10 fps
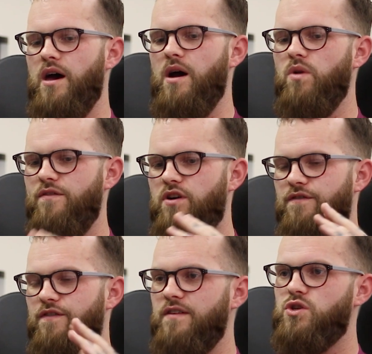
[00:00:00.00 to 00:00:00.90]
Uh, well, I've got
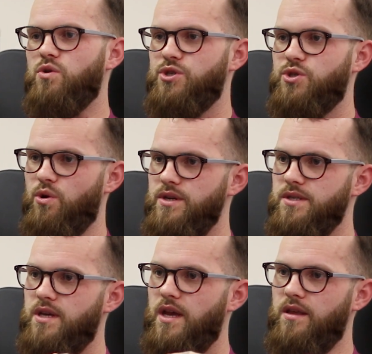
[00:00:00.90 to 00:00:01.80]
five short
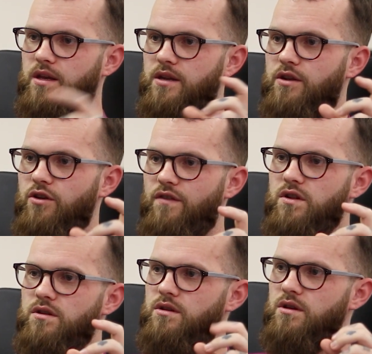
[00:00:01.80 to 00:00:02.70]
stories and then a
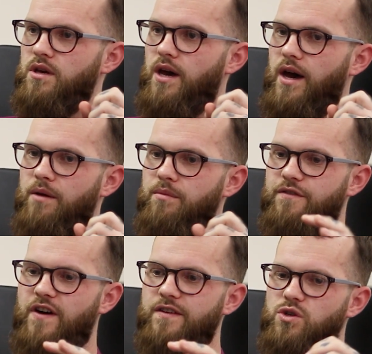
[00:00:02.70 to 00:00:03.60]
novel. Mm-hmm. Um, the
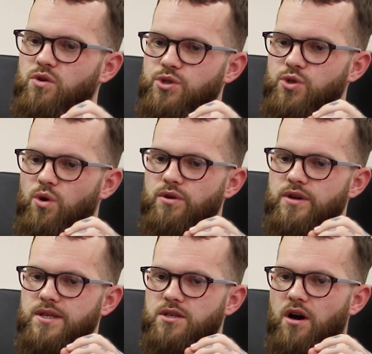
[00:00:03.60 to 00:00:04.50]
five short
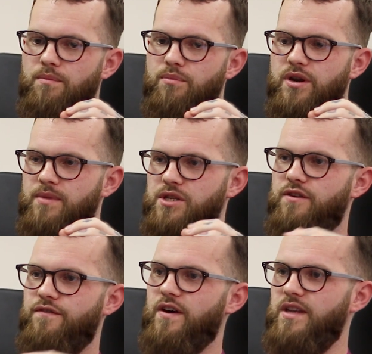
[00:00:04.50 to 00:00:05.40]
stories are pretty much
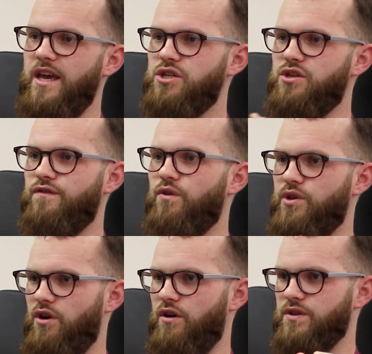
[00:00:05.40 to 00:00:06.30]
the foundation for
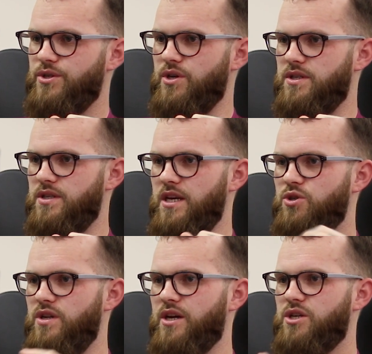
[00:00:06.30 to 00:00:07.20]
the novel. So it's the
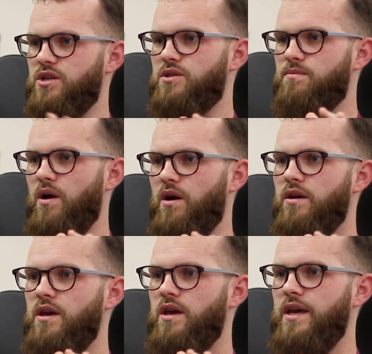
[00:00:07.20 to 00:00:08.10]
introduction into my
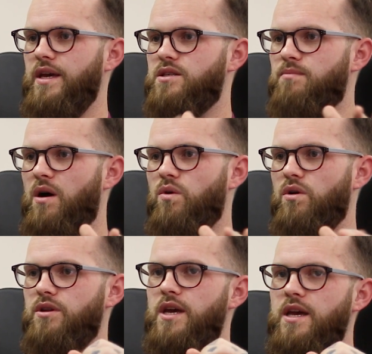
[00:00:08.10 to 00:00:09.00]
into my
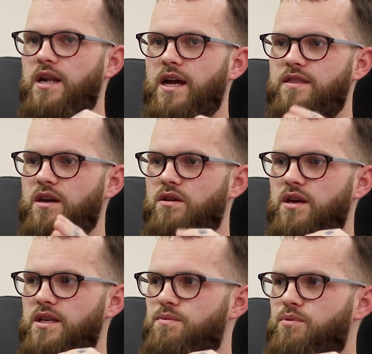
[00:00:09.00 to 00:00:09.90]
world. Like, the, it's